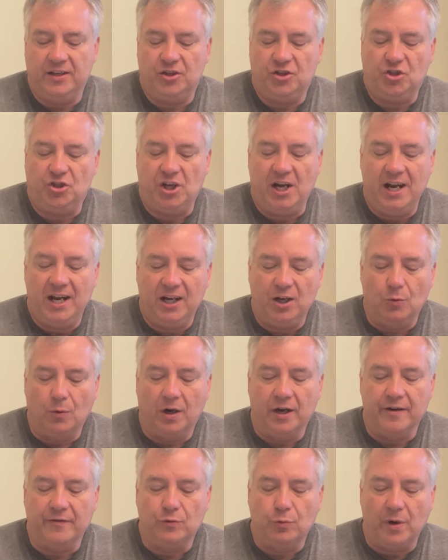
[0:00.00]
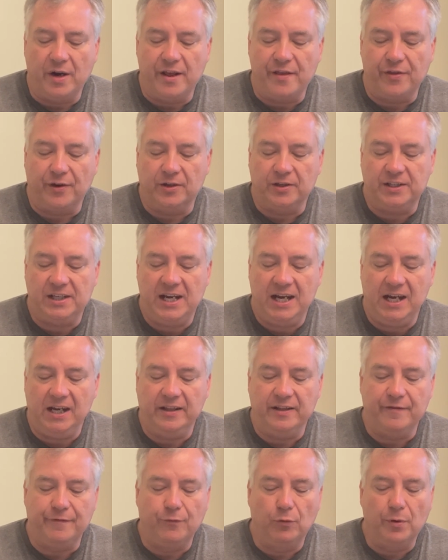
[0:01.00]
January of 2013,
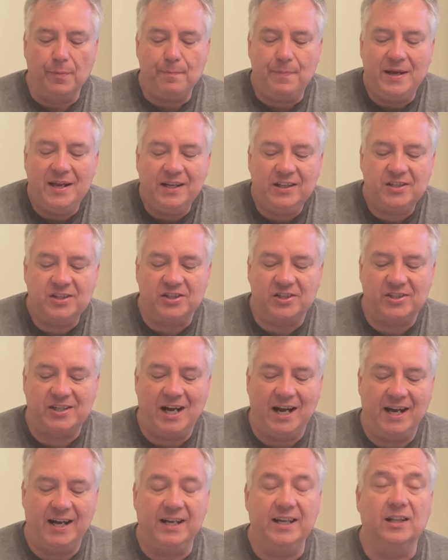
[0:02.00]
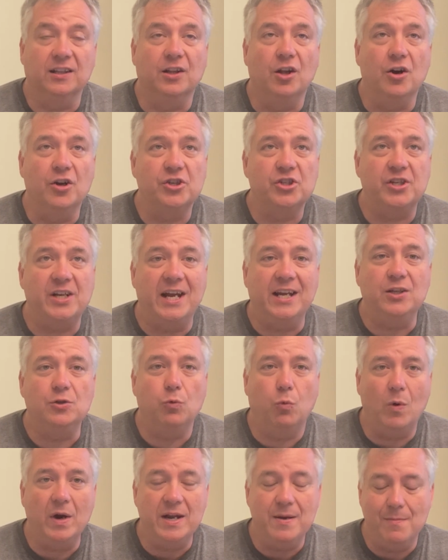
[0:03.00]
the Fort Pitt Society launched a
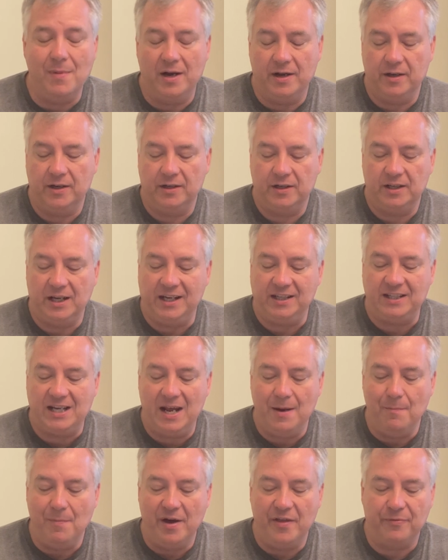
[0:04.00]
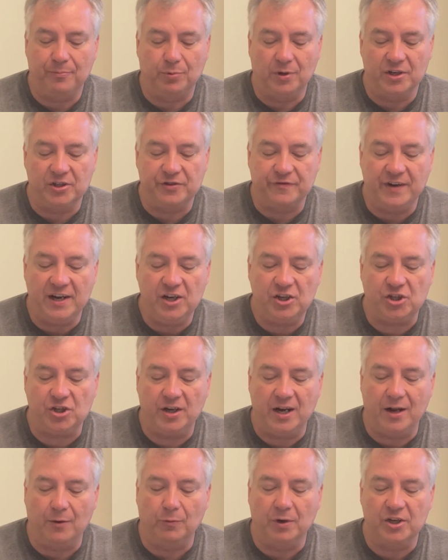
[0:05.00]
10-month
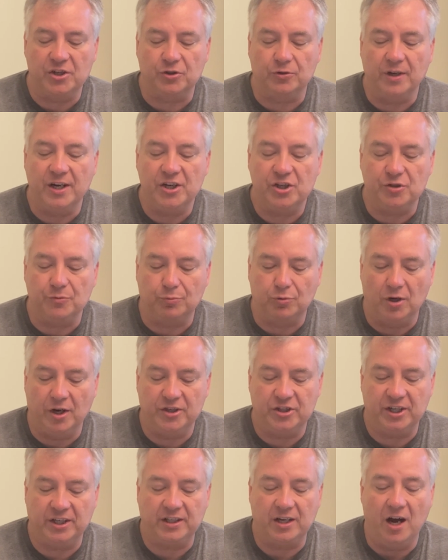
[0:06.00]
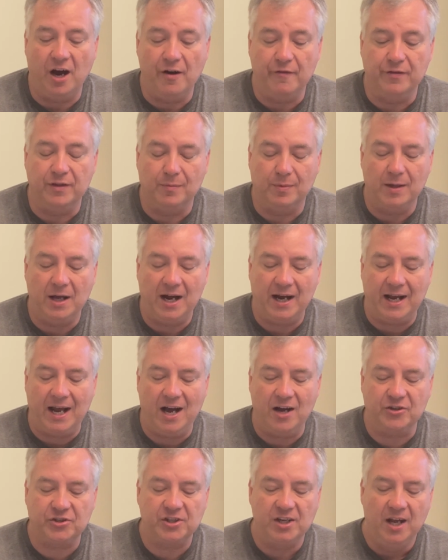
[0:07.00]
preservation and restoration project of the
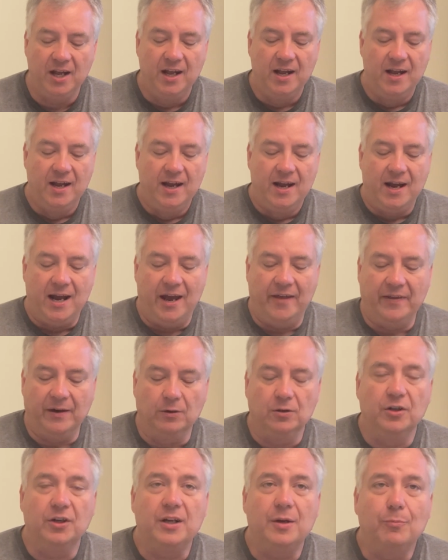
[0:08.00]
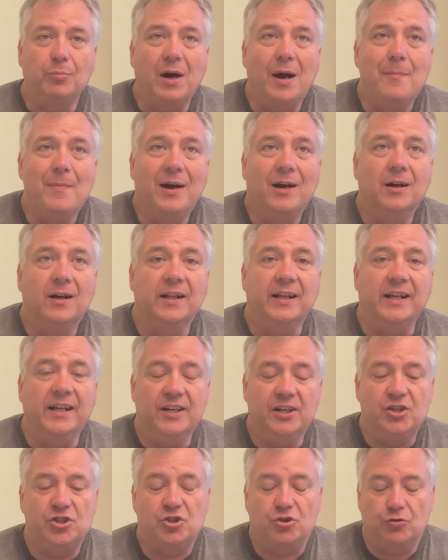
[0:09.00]
blockhouse. And they're looking primarily at
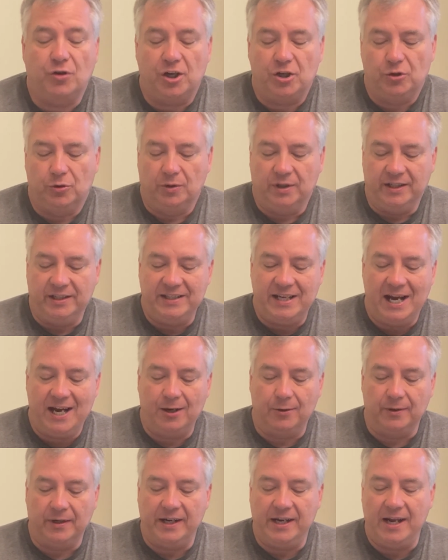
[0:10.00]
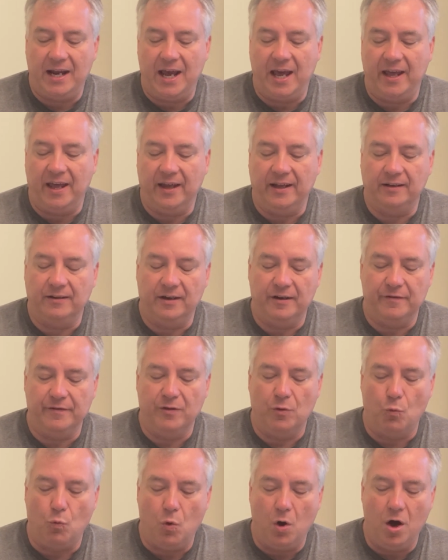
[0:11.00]
its structural integrity and of
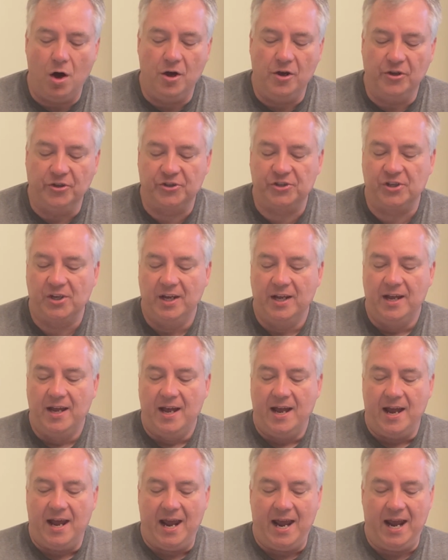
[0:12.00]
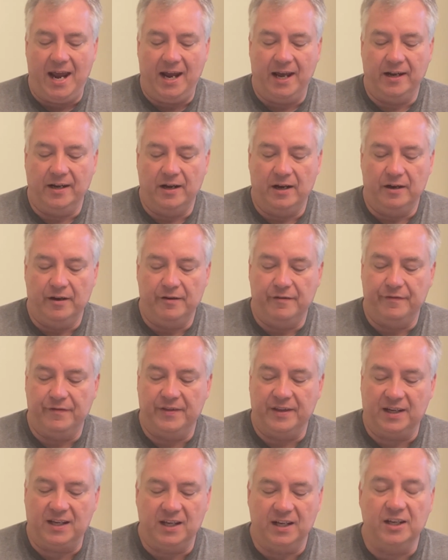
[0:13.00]
the walls and of
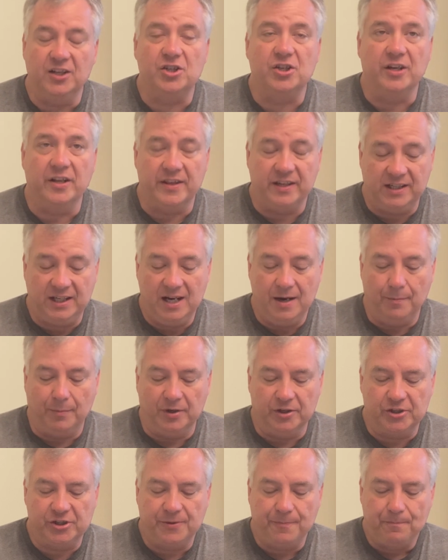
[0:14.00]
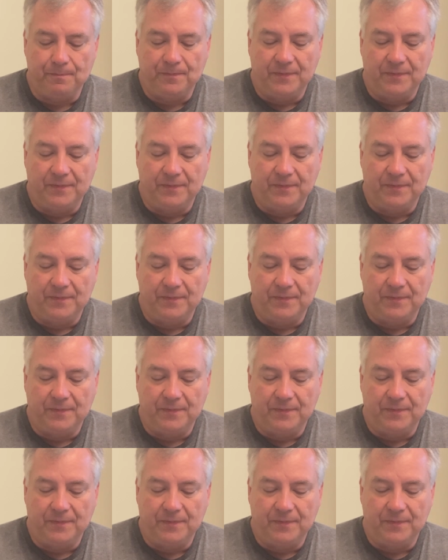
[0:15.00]
the condition of the timbers.